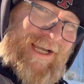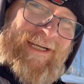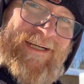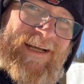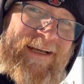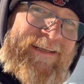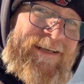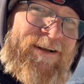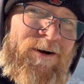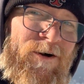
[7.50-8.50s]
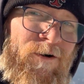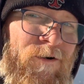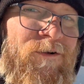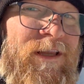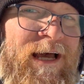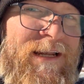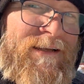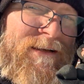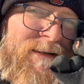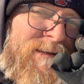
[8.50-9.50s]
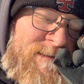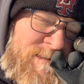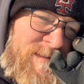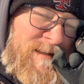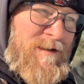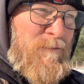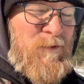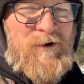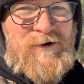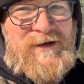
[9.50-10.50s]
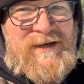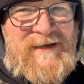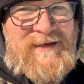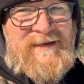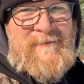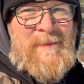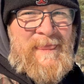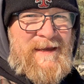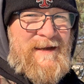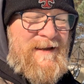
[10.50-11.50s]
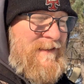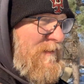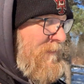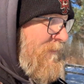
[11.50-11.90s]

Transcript: Jen and I did a whole lot of work the